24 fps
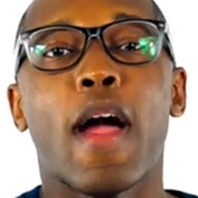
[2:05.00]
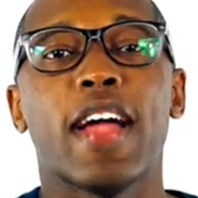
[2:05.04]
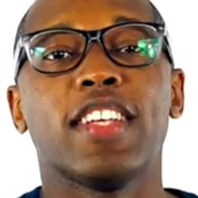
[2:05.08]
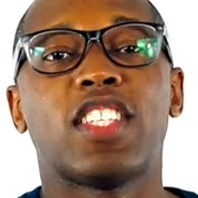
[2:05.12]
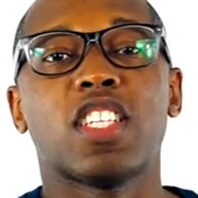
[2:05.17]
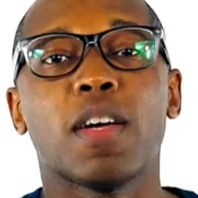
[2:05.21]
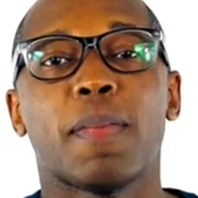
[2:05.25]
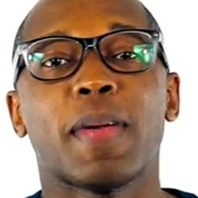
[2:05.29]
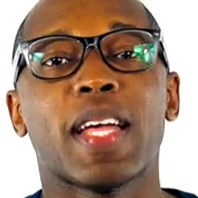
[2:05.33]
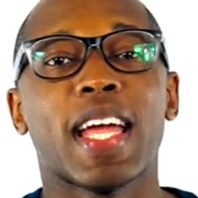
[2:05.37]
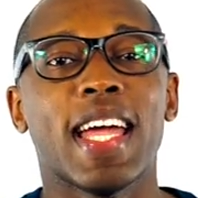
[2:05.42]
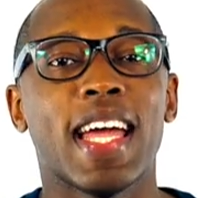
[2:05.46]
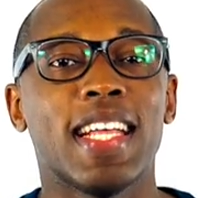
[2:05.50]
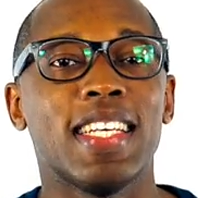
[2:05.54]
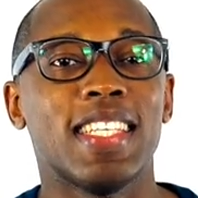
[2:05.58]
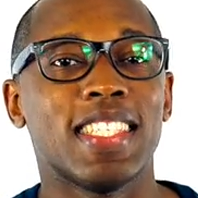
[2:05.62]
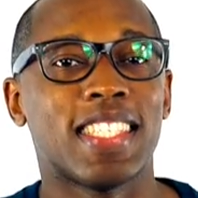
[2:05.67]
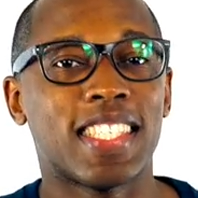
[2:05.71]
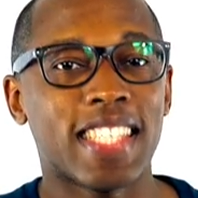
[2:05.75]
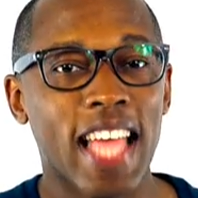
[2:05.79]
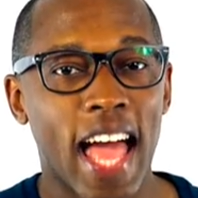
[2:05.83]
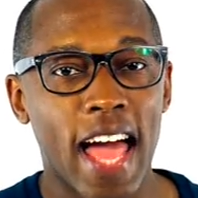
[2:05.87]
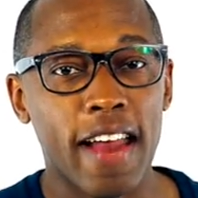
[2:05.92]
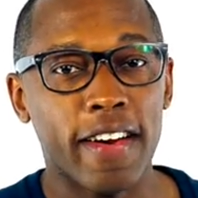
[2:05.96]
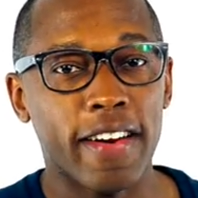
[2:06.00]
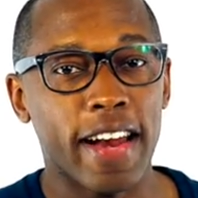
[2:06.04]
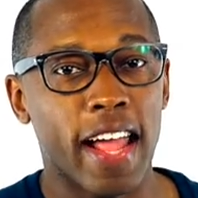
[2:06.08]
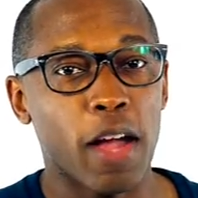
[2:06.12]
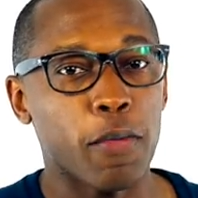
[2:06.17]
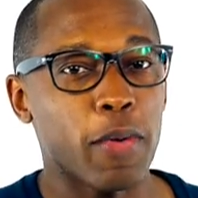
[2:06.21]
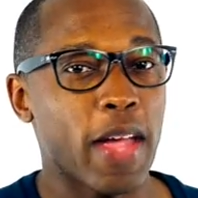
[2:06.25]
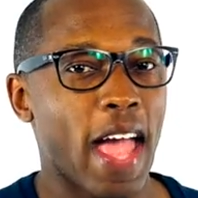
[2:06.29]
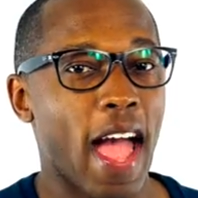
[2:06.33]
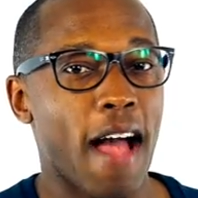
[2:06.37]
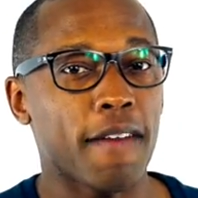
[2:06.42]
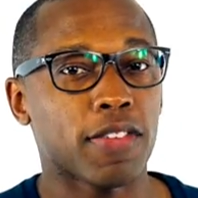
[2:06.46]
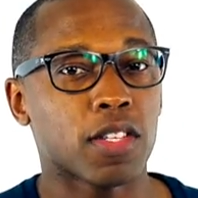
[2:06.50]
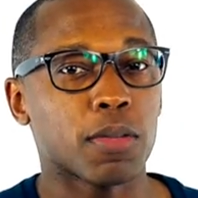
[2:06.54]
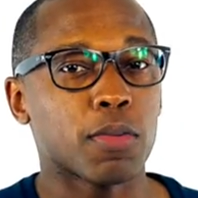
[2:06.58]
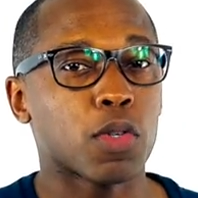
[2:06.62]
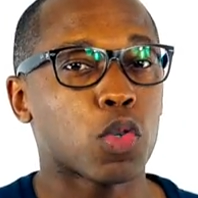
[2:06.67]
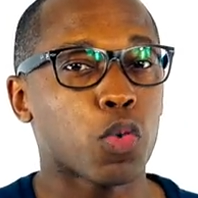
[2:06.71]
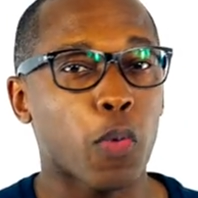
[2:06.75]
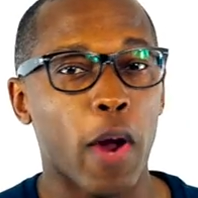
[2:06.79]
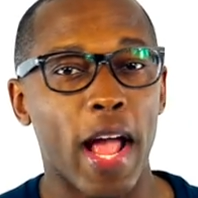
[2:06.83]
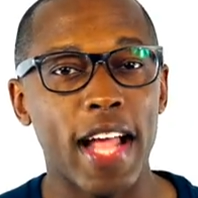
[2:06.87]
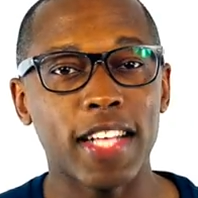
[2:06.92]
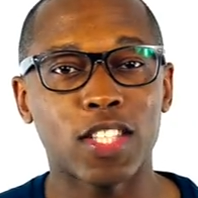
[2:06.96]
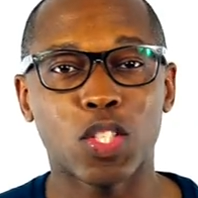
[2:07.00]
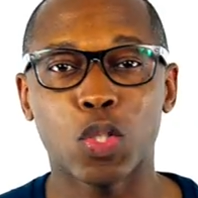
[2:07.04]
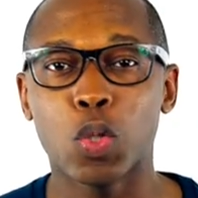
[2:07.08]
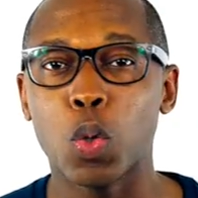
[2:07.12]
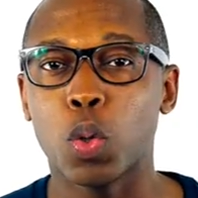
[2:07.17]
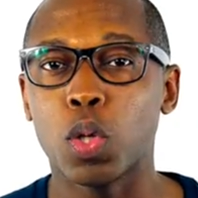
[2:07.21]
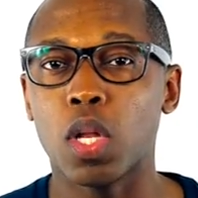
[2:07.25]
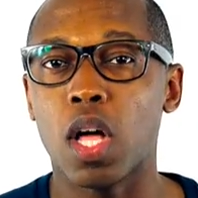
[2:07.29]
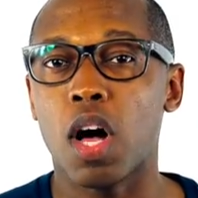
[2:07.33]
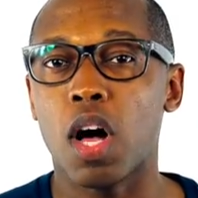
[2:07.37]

All right, jumping ahead to Saturday, we have some grade school